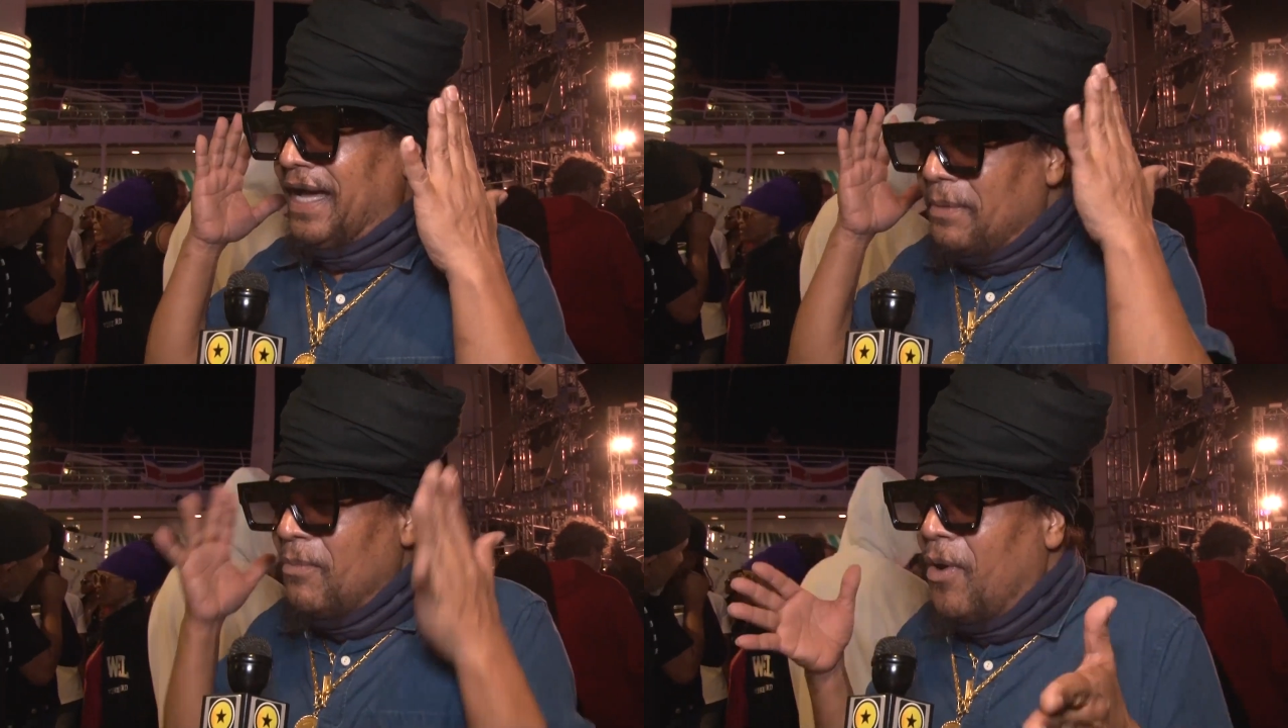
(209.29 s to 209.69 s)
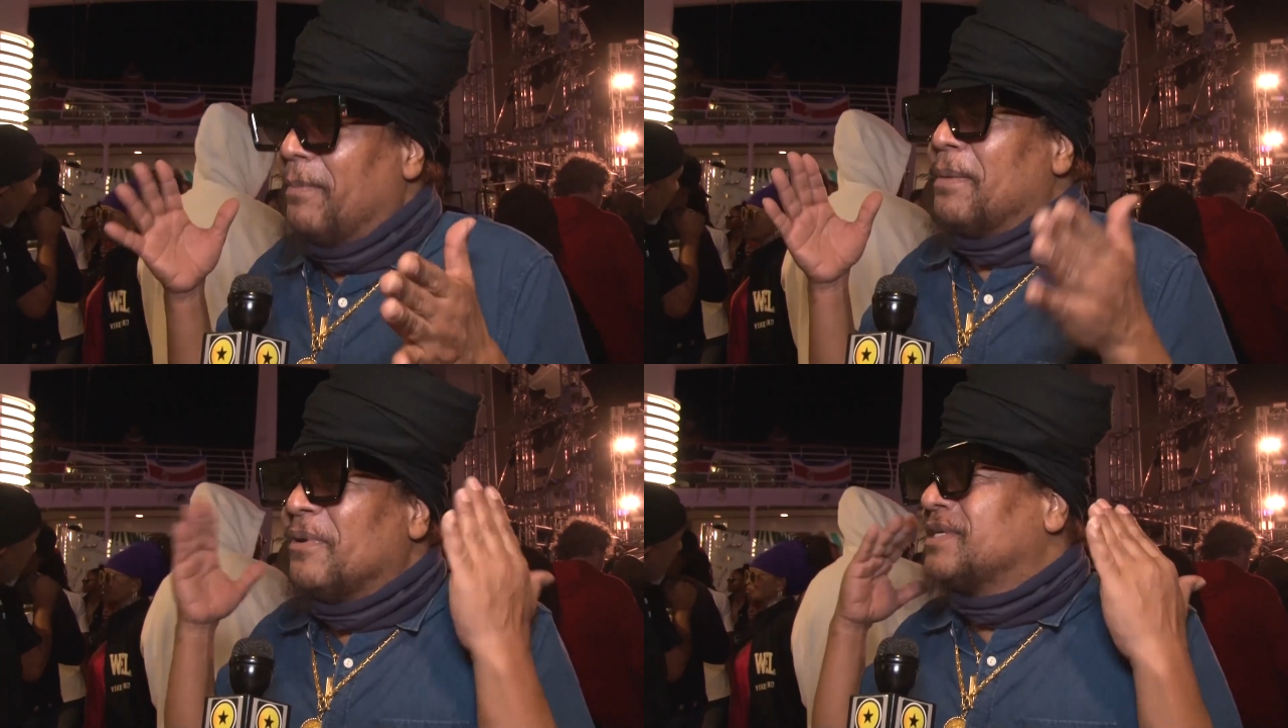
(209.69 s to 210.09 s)
At the
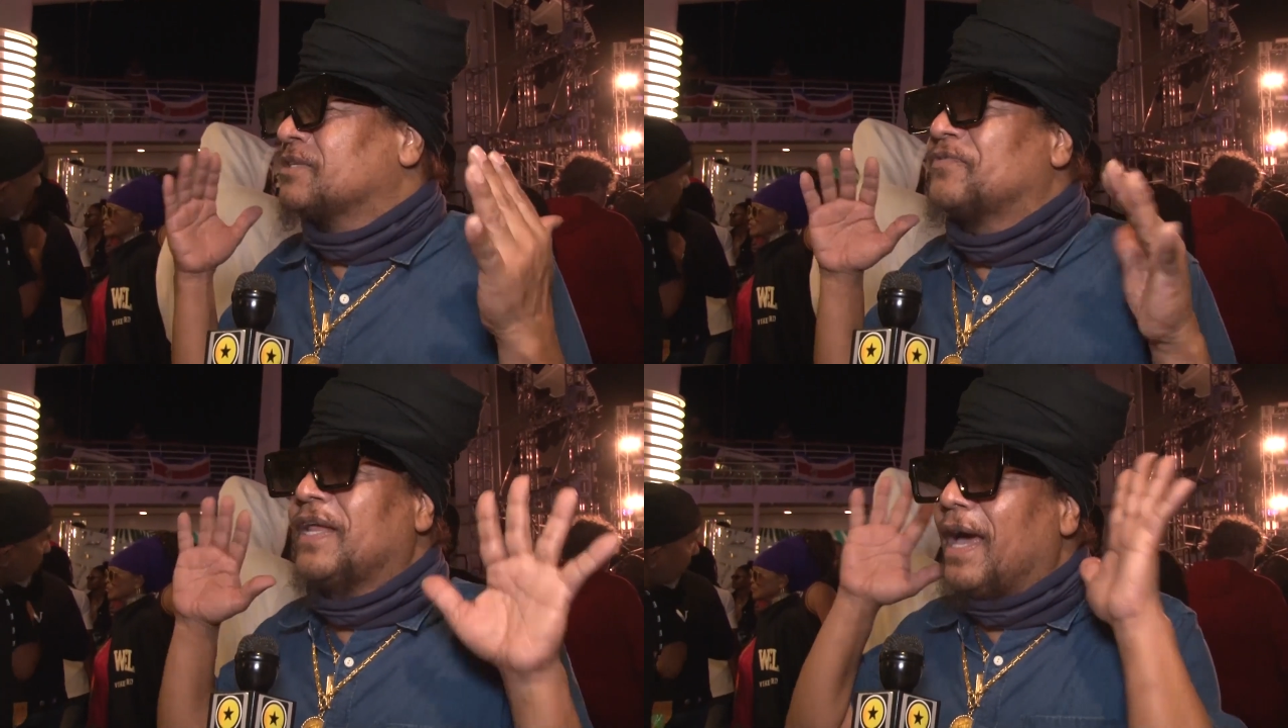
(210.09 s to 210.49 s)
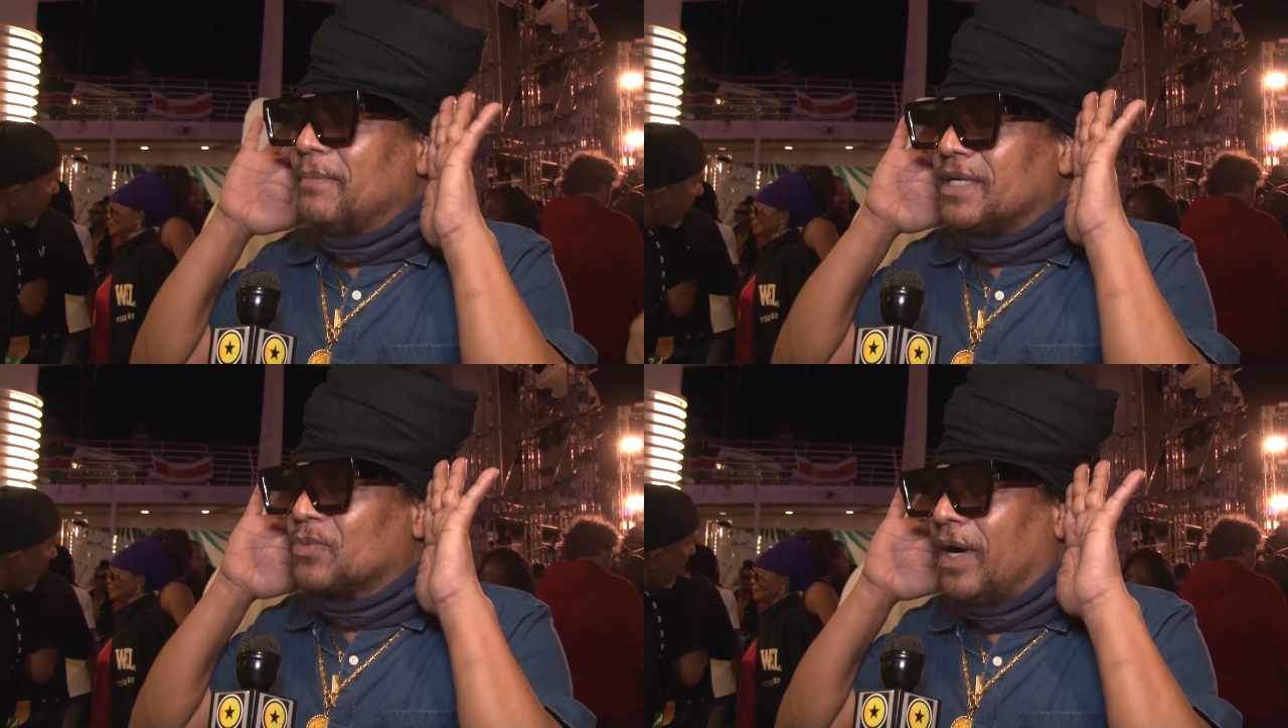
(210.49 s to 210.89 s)
moment, I just feel like
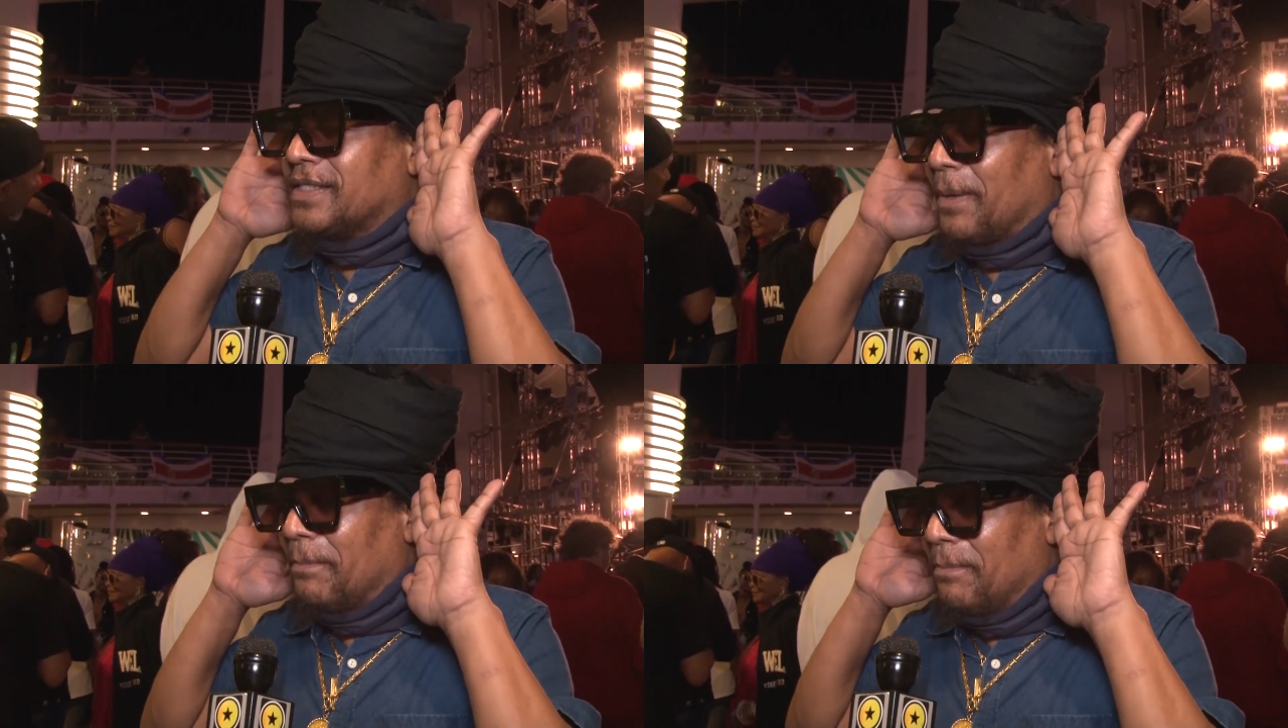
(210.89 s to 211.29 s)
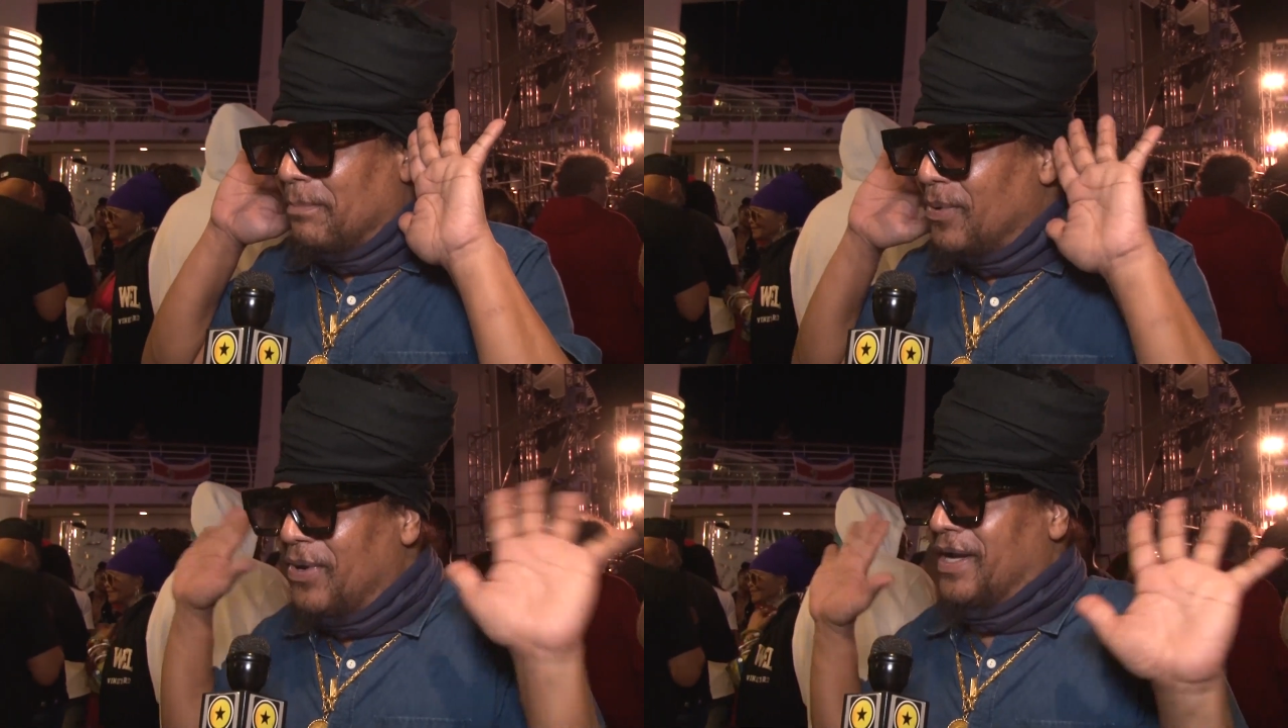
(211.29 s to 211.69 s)
I just want a
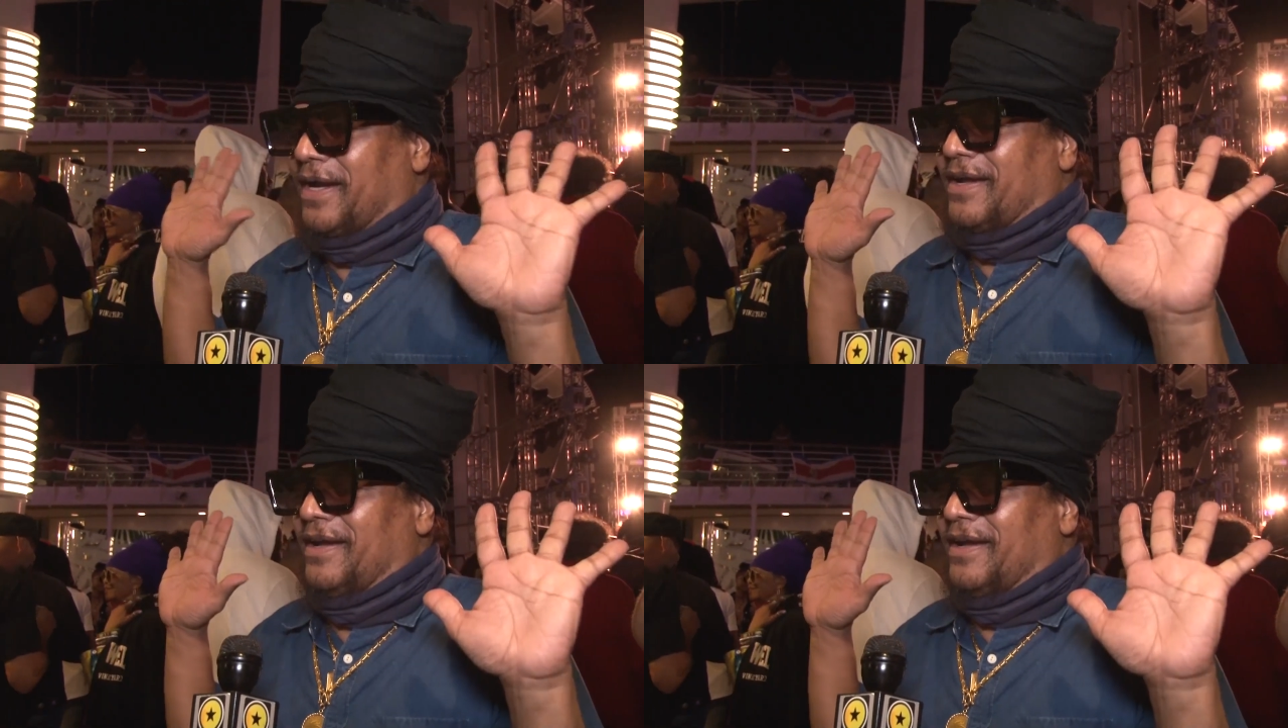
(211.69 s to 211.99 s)
break